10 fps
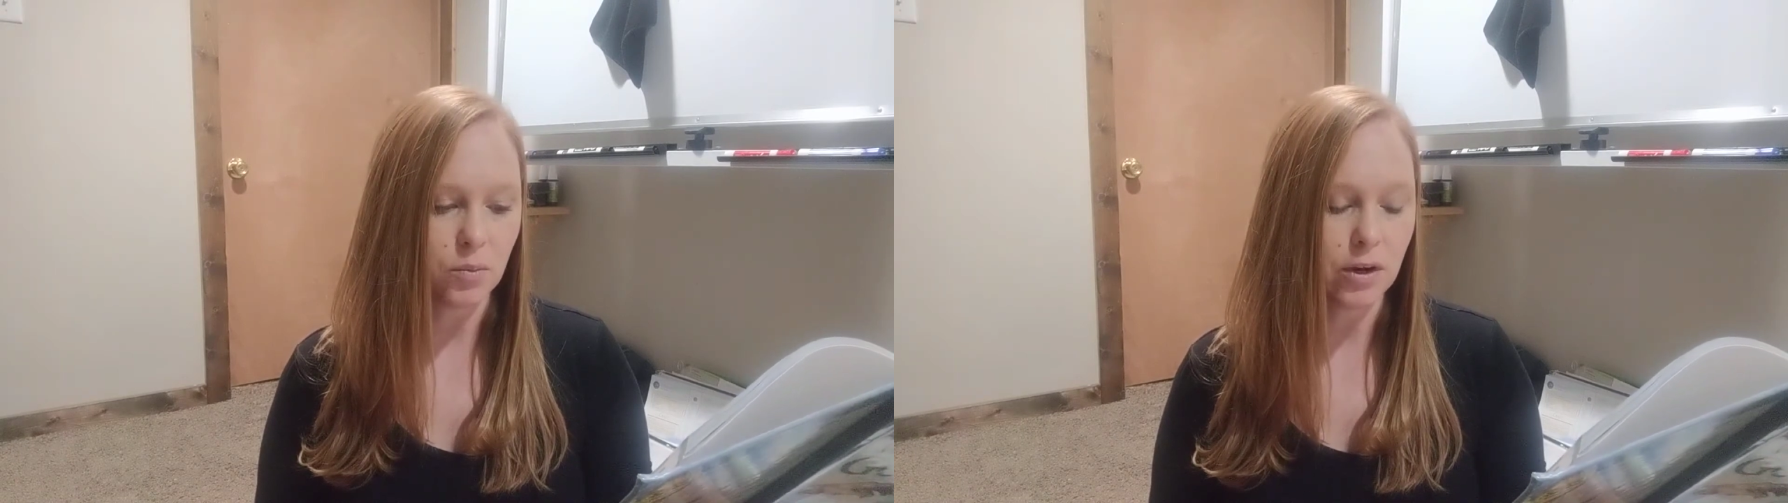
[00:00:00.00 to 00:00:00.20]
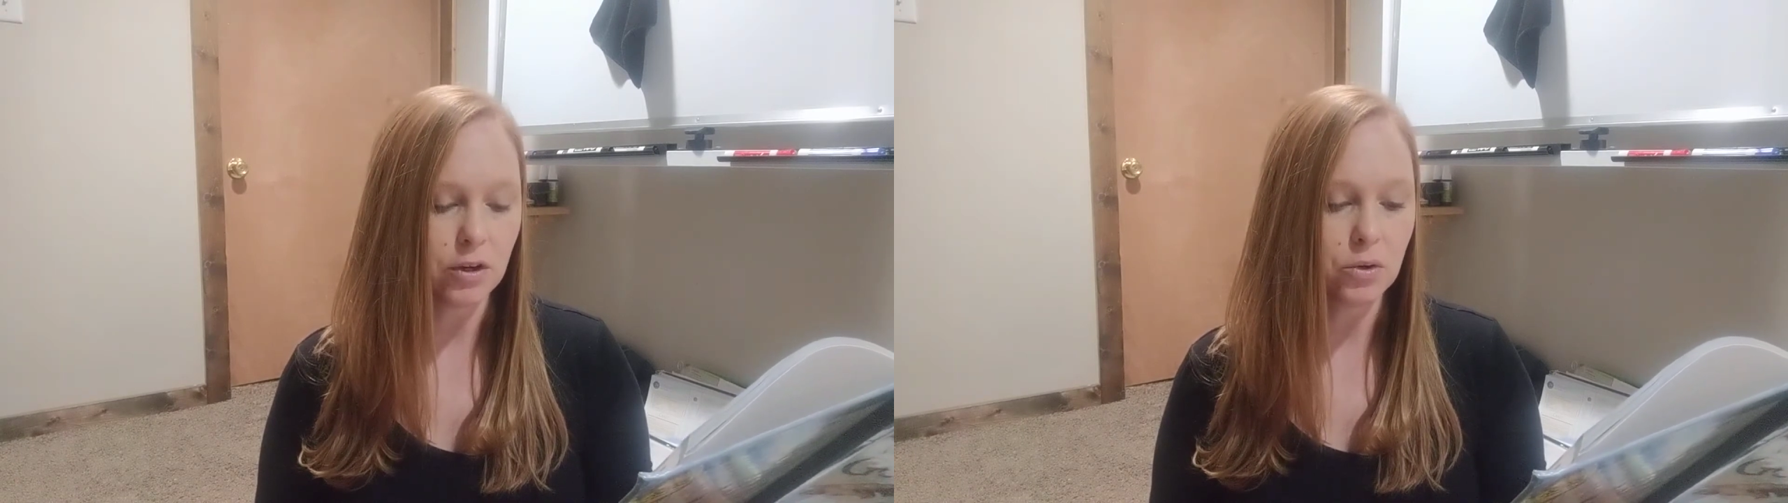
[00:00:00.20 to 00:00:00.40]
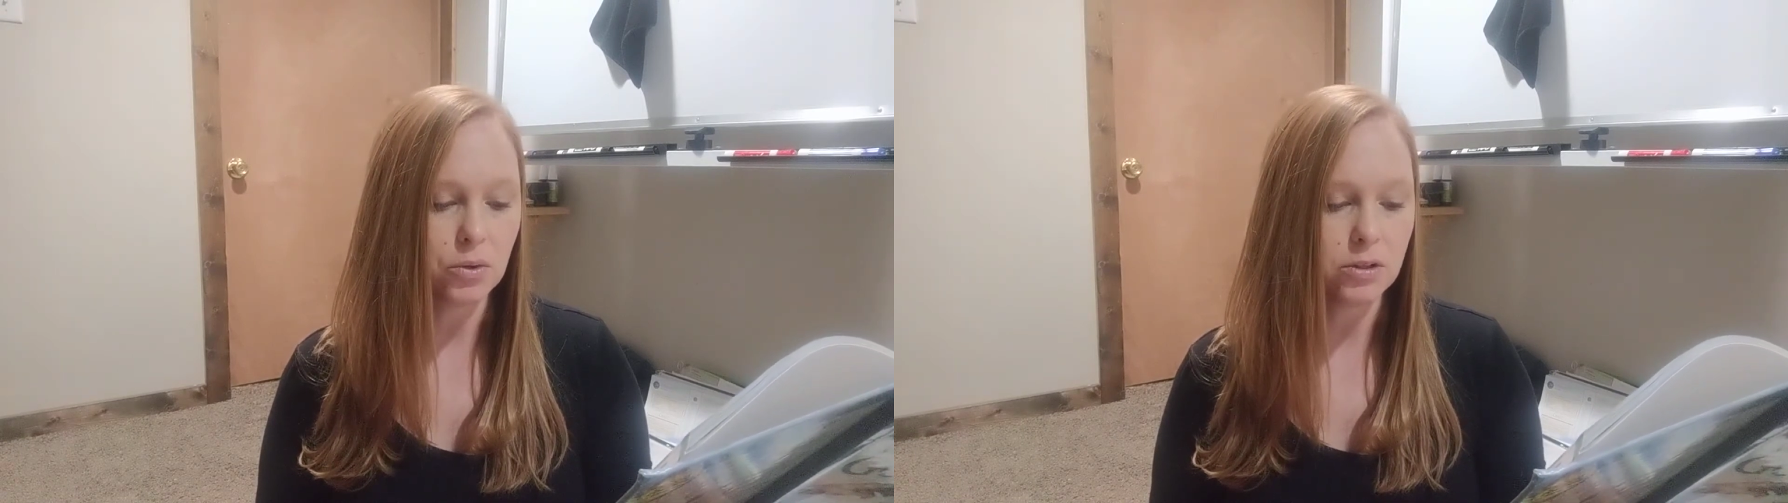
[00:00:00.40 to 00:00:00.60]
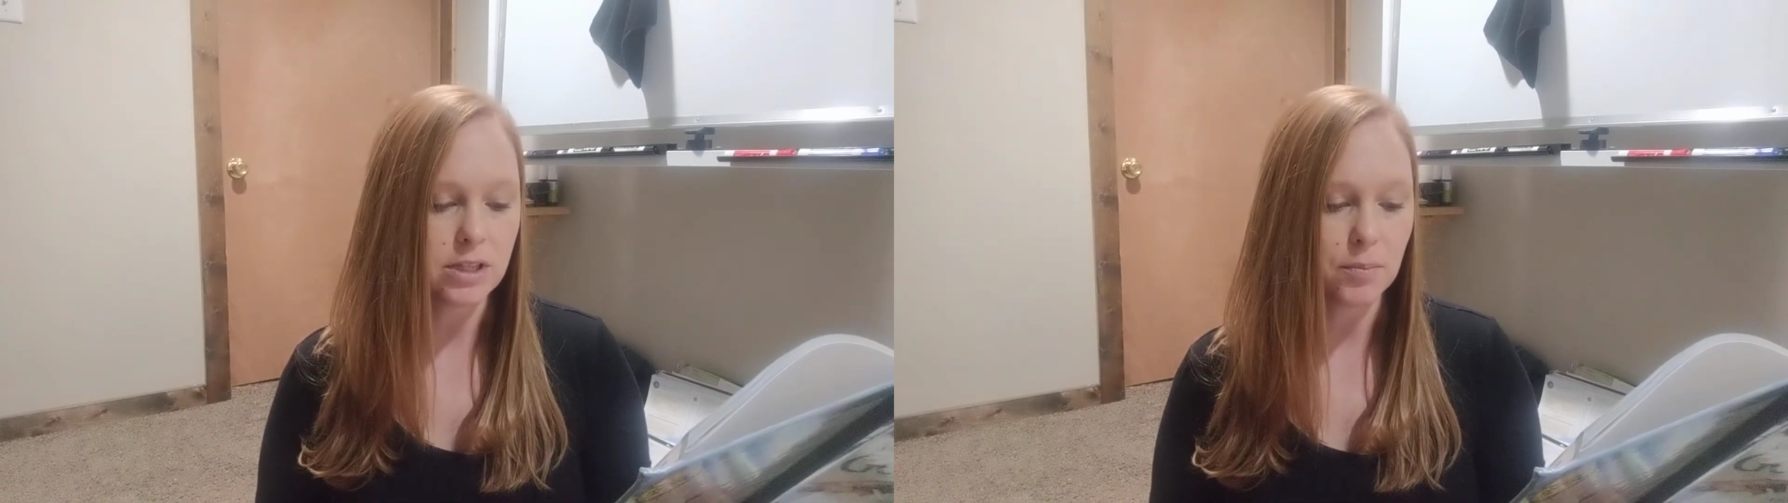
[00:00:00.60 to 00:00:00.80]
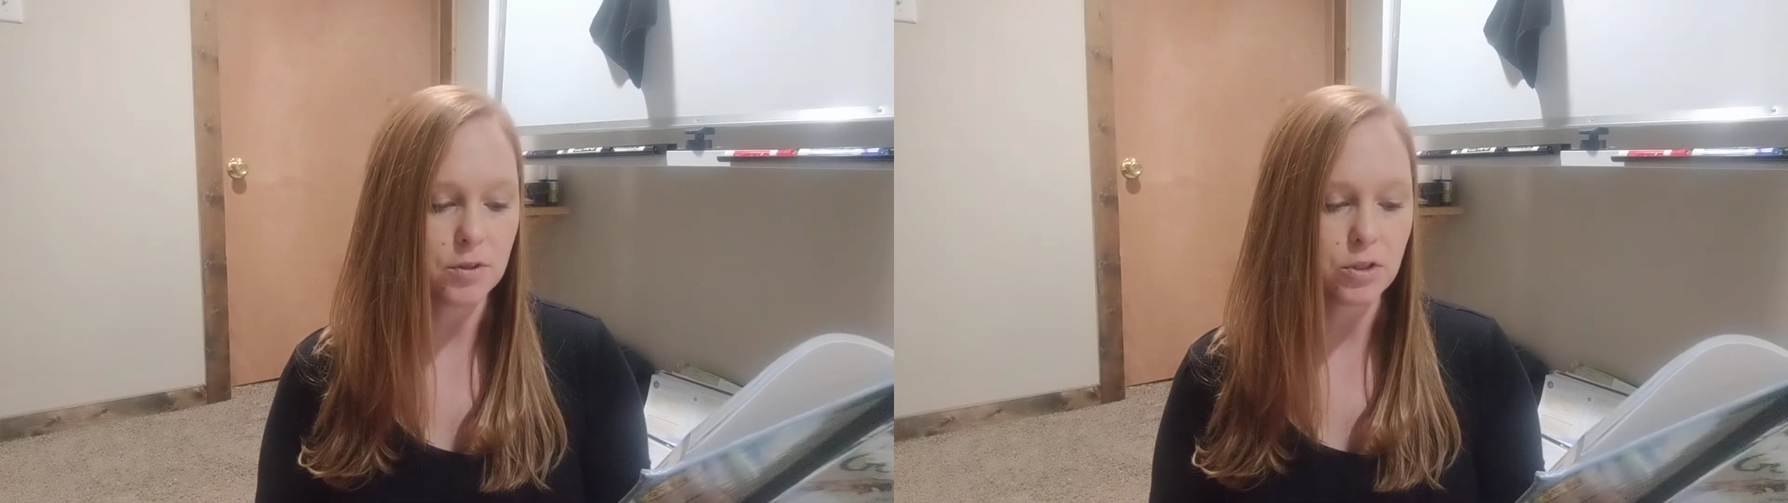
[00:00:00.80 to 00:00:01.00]
where cooler
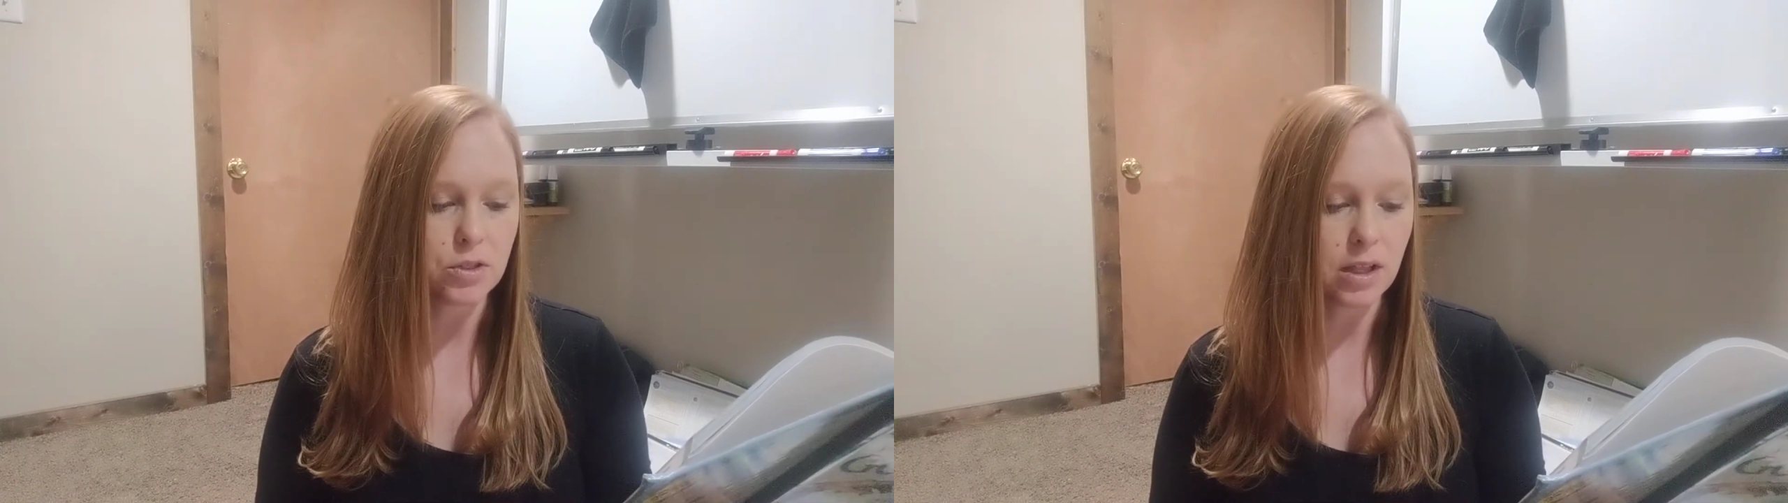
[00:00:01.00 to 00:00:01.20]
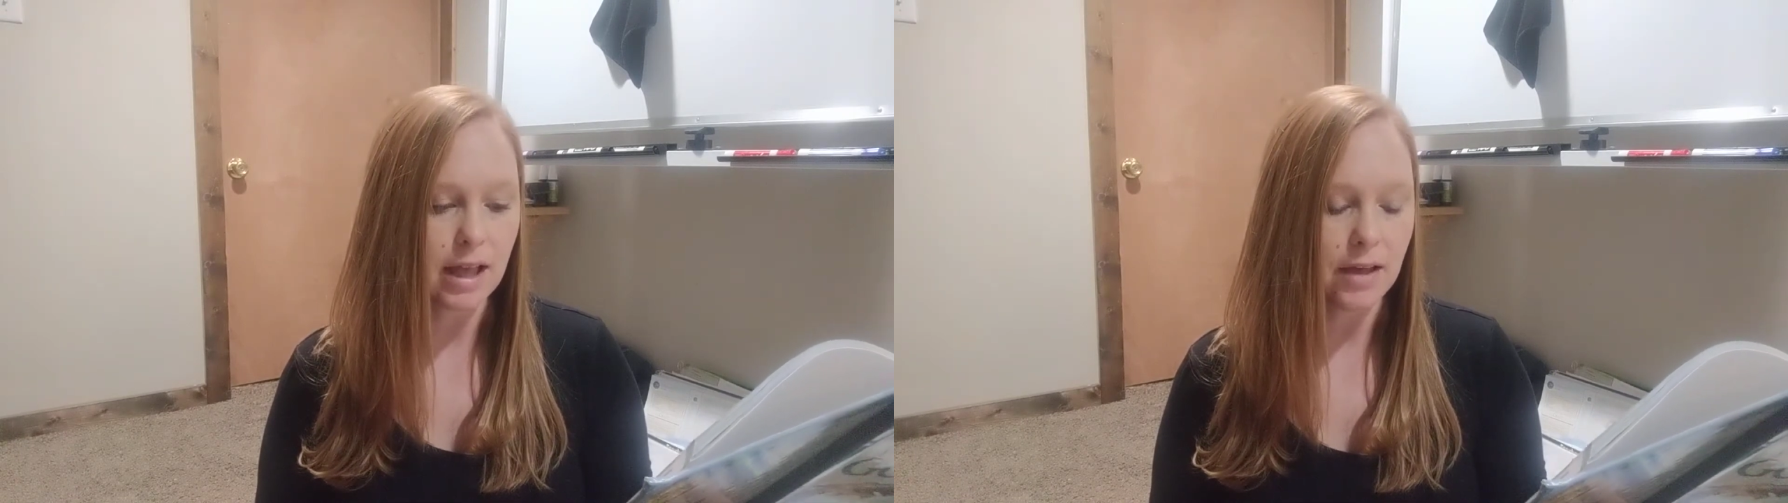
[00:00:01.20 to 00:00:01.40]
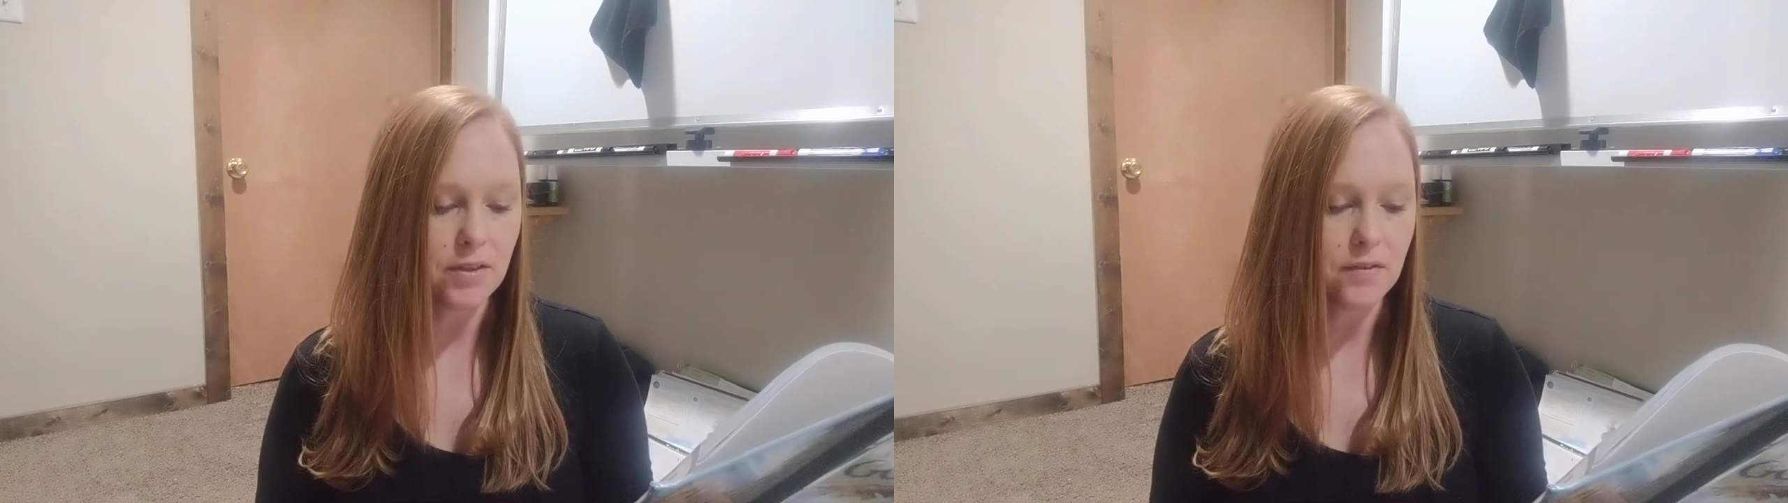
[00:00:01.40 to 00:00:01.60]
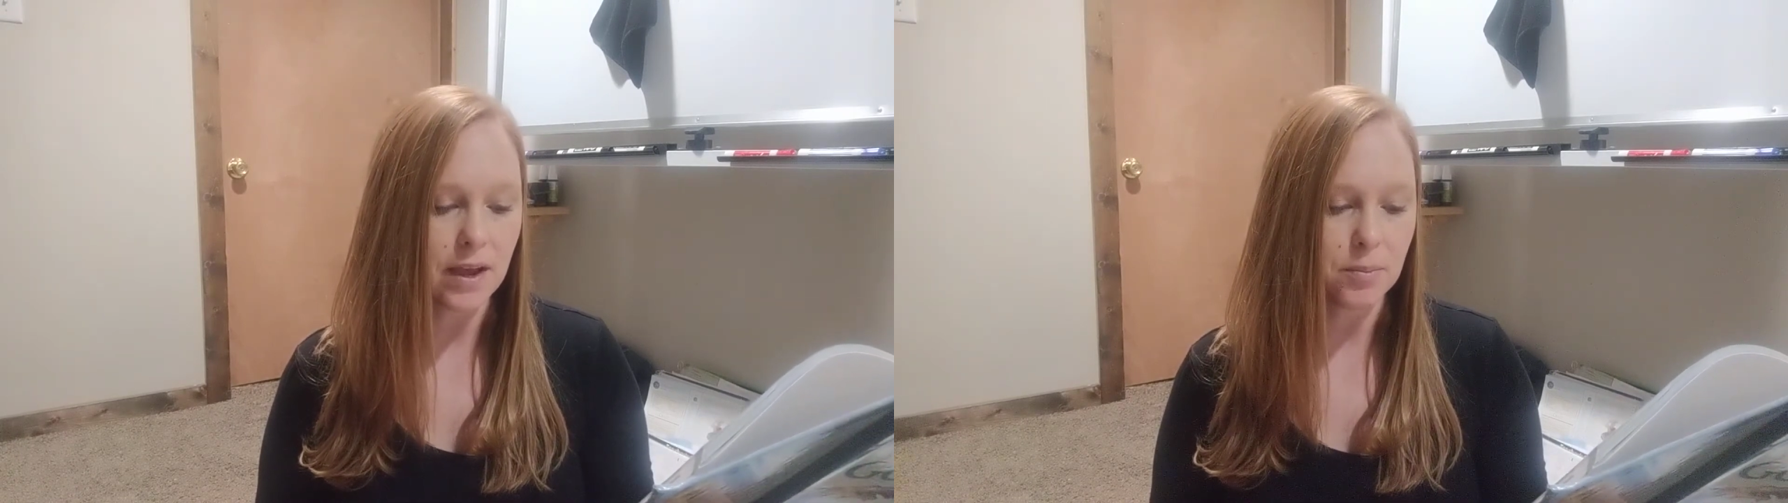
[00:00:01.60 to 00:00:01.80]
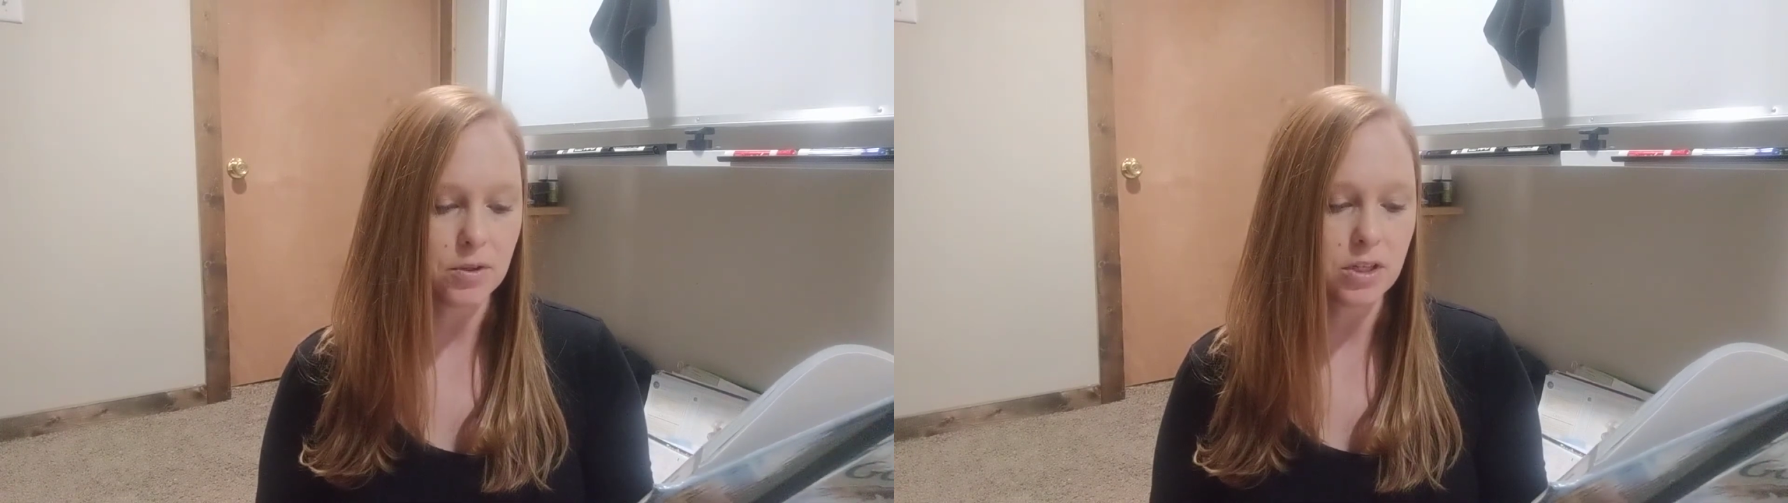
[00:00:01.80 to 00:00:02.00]
temperatures allow the vapor